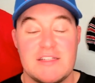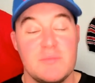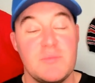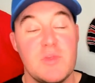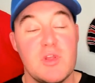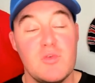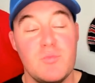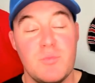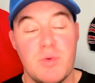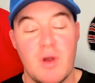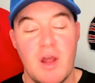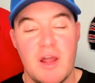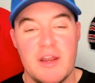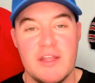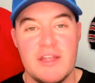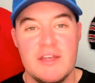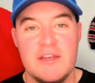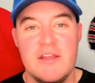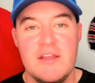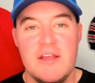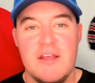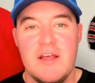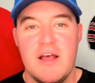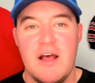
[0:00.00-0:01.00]
M U brought in
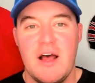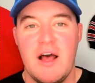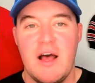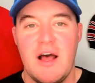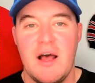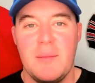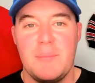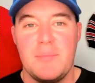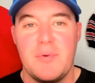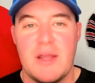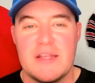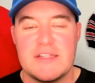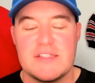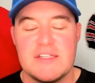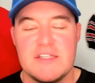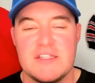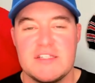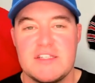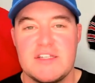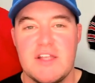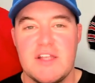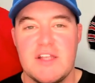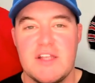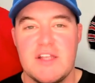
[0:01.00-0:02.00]
uh, Preston
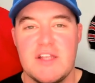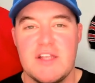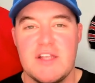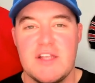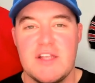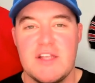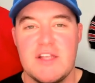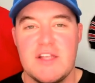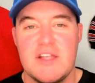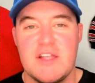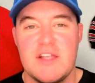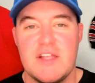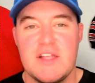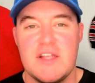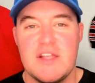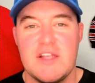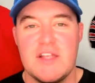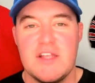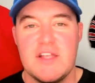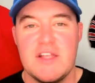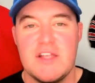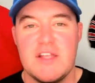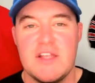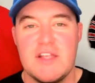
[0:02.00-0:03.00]
Stone and Kevin
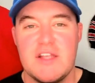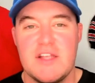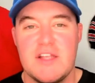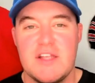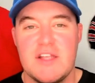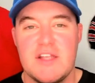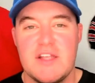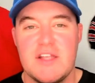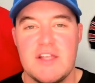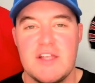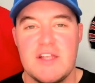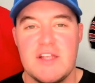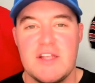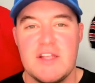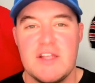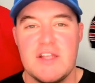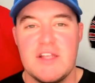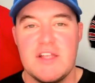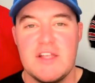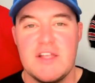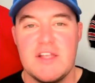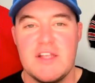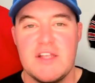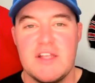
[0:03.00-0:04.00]
Henry Jennings as the two
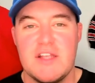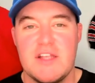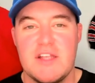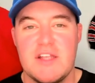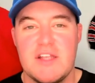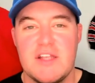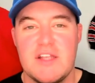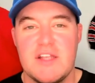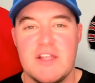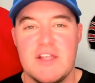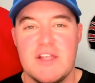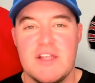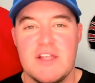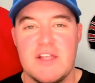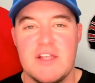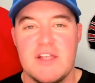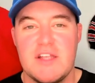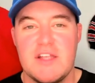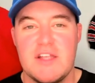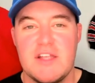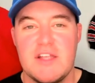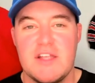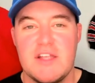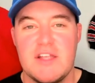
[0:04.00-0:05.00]
quarterbacks they ended
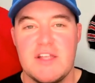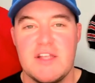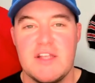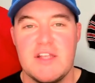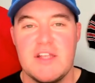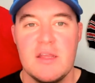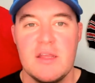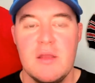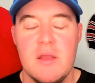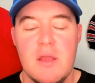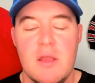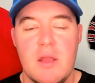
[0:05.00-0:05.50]
up using.